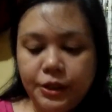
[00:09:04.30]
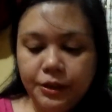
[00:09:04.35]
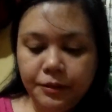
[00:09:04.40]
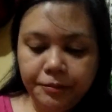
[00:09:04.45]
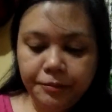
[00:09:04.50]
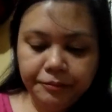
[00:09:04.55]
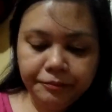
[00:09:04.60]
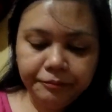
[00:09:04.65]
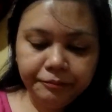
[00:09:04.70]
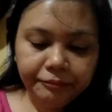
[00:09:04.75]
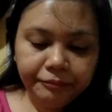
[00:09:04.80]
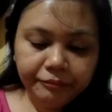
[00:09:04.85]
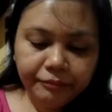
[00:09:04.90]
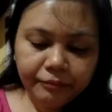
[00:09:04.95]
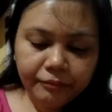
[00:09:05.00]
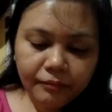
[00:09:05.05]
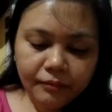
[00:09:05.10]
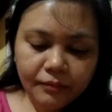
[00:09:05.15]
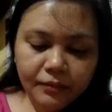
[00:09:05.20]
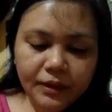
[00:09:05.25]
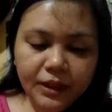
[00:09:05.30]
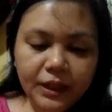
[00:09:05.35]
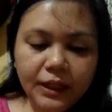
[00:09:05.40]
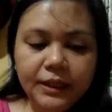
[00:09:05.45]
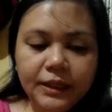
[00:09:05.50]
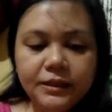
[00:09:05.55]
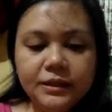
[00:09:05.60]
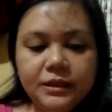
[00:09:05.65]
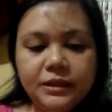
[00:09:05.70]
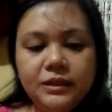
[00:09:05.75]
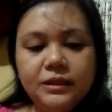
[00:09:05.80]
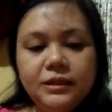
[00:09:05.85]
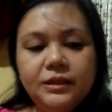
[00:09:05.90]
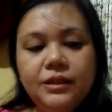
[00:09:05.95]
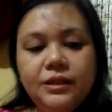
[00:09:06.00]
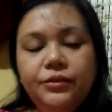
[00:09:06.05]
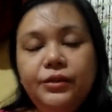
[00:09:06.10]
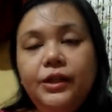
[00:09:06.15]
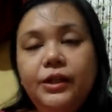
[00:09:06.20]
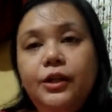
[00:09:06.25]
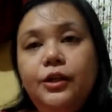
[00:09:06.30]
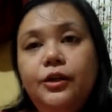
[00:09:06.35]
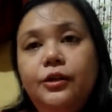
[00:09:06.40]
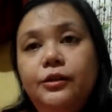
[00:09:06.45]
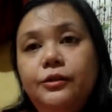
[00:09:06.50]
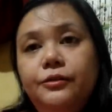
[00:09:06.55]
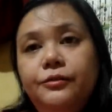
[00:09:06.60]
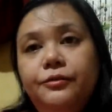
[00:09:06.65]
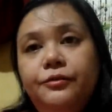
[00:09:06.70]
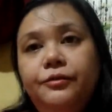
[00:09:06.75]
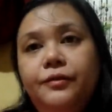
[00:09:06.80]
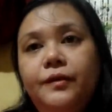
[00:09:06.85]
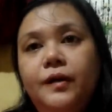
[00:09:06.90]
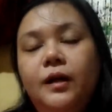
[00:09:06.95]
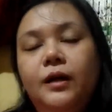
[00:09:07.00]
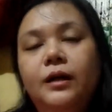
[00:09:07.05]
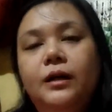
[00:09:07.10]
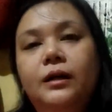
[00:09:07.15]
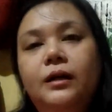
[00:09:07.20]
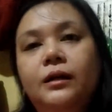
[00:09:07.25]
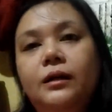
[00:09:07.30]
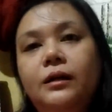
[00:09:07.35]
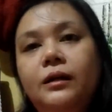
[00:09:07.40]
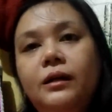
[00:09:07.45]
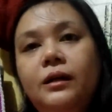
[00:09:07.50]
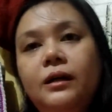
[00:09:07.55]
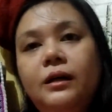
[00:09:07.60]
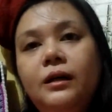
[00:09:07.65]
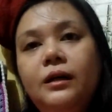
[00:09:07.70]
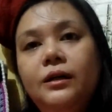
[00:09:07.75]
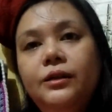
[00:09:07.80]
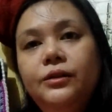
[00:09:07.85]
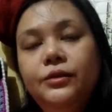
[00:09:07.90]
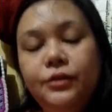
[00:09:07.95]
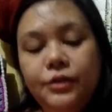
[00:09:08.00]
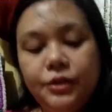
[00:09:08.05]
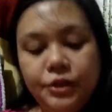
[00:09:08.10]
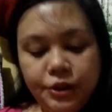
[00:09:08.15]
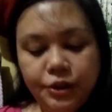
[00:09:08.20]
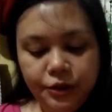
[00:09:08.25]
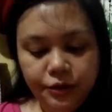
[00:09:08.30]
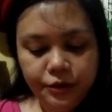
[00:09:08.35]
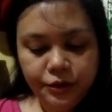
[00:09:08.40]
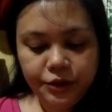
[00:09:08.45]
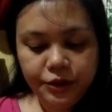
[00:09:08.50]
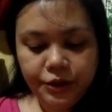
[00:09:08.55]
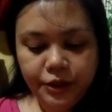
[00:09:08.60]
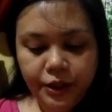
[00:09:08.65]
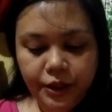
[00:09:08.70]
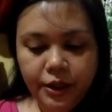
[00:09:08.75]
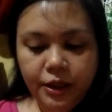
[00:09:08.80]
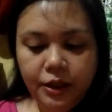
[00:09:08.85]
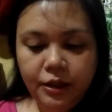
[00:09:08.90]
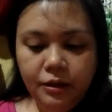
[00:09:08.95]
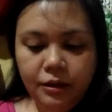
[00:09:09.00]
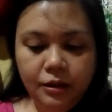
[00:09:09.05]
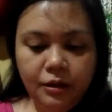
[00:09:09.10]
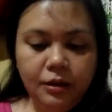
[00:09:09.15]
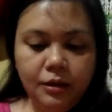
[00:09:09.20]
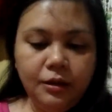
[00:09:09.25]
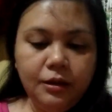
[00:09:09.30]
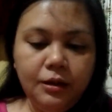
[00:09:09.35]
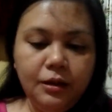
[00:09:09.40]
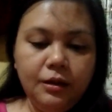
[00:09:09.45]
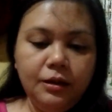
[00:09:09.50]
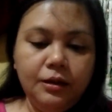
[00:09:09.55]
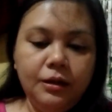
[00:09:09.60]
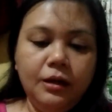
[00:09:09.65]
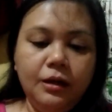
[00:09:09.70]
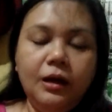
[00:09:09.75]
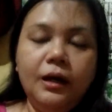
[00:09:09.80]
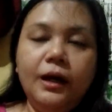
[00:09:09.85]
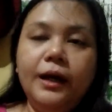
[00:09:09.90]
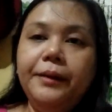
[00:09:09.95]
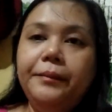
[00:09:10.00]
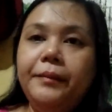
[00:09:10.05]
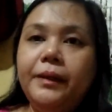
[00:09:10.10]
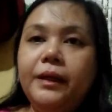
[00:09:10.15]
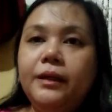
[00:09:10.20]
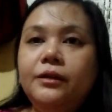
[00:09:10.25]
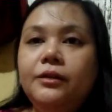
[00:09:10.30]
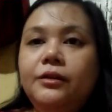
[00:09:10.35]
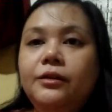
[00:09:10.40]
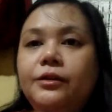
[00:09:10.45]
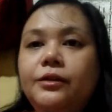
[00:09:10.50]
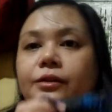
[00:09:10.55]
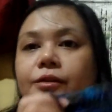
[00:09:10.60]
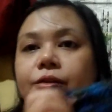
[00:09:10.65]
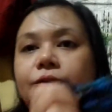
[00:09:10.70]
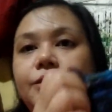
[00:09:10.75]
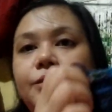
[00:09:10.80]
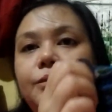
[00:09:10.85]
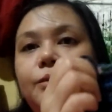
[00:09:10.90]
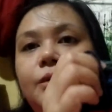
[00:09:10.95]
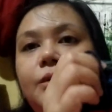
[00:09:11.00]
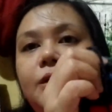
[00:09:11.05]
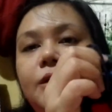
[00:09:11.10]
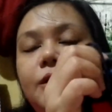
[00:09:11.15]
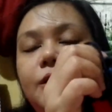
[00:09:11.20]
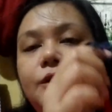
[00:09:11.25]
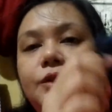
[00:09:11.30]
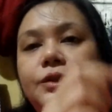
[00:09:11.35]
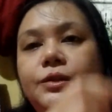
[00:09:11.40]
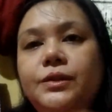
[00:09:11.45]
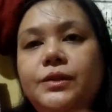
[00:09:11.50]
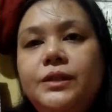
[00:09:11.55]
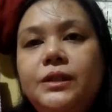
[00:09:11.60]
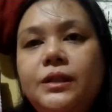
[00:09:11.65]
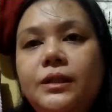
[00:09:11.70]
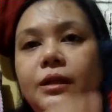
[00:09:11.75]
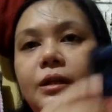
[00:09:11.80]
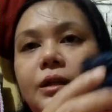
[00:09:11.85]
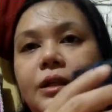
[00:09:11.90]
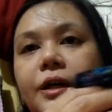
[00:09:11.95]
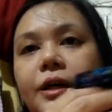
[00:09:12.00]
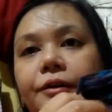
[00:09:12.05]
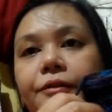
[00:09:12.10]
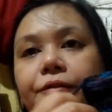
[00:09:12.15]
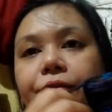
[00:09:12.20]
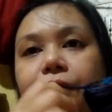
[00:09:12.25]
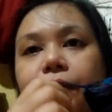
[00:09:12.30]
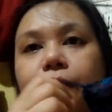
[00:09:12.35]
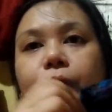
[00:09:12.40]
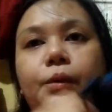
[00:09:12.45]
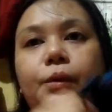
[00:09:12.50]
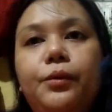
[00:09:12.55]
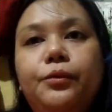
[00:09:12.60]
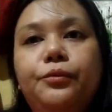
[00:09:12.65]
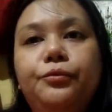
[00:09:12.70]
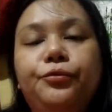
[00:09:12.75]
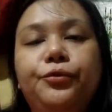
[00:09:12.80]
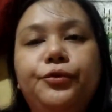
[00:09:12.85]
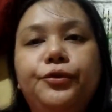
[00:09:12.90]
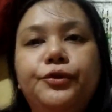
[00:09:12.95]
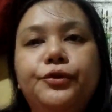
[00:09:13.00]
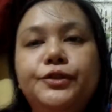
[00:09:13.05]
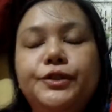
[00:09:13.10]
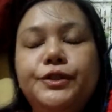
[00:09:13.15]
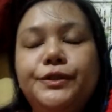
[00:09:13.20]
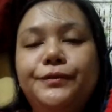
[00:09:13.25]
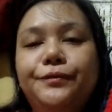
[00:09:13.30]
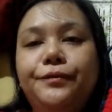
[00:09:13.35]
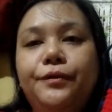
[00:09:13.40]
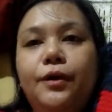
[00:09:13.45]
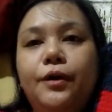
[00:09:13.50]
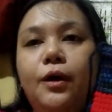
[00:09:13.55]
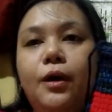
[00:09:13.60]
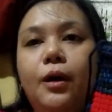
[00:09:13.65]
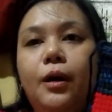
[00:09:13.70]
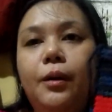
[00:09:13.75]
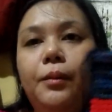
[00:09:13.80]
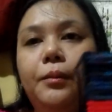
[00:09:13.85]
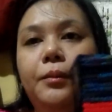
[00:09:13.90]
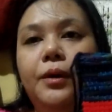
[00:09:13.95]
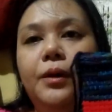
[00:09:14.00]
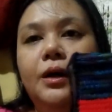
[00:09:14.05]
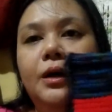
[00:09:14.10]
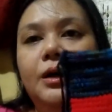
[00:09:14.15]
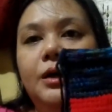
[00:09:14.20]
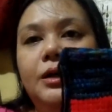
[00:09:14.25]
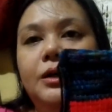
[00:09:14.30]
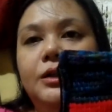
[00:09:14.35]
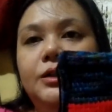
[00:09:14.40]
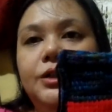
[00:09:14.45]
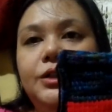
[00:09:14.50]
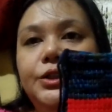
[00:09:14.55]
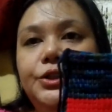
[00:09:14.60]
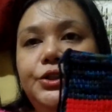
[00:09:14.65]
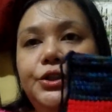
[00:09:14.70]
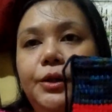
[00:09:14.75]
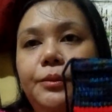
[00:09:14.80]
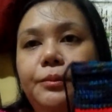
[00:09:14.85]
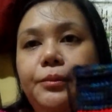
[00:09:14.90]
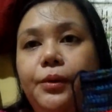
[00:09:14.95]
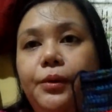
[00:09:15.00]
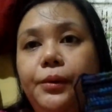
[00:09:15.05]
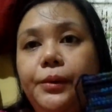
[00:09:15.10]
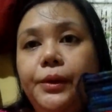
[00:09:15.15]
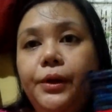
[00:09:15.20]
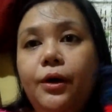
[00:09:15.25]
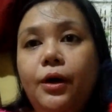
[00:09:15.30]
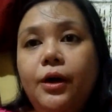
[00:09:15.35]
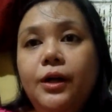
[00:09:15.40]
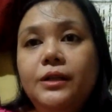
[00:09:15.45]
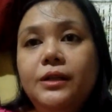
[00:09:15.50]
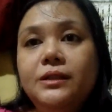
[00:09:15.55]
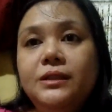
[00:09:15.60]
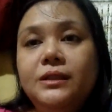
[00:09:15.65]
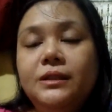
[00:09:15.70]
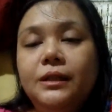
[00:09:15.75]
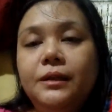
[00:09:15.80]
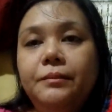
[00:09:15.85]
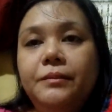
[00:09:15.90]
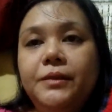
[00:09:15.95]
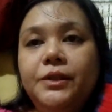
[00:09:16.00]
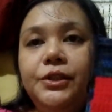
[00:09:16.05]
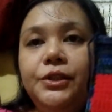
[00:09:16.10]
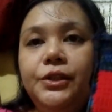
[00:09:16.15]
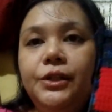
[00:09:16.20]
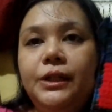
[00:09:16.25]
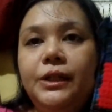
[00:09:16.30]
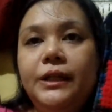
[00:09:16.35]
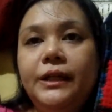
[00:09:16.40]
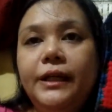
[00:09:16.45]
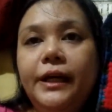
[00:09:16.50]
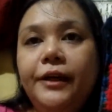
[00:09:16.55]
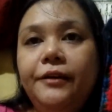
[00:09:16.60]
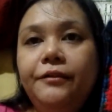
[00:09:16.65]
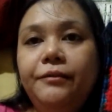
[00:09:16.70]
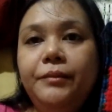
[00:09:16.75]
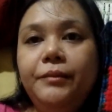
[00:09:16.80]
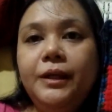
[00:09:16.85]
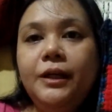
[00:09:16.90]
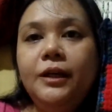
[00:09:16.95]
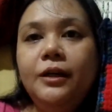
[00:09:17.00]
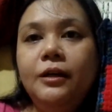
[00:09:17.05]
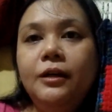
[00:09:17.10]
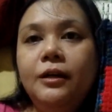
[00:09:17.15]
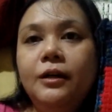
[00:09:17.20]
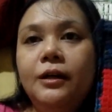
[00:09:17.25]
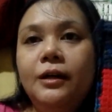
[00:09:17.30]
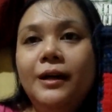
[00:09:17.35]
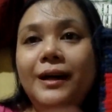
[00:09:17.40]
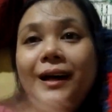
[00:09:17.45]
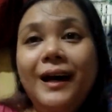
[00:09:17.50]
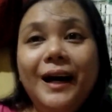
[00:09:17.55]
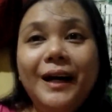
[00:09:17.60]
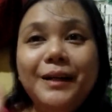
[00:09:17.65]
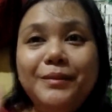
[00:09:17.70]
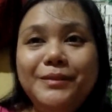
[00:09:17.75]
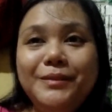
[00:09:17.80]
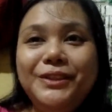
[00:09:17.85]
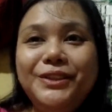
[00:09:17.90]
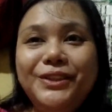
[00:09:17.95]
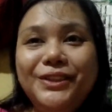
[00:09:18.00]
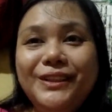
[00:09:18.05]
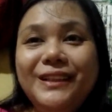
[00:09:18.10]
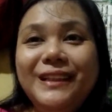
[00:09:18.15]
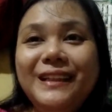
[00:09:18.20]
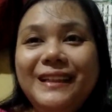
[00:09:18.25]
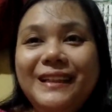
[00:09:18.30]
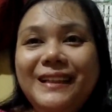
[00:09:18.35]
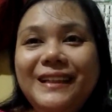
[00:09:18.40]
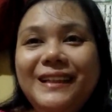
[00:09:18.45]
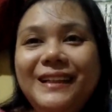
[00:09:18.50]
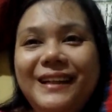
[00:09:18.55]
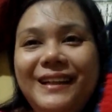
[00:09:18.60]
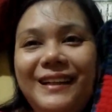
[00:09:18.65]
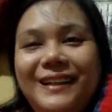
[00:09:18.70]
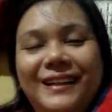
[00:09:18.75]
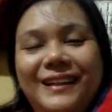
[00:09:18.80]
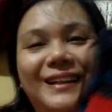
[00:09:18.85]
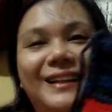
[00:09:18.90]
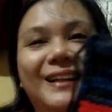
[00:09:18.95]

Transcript: it. And since I really love Tunisian crochet, I made another one using the leftovers from the jumbo yarns that Ms Shirley gave me. Hi Ms Shirley!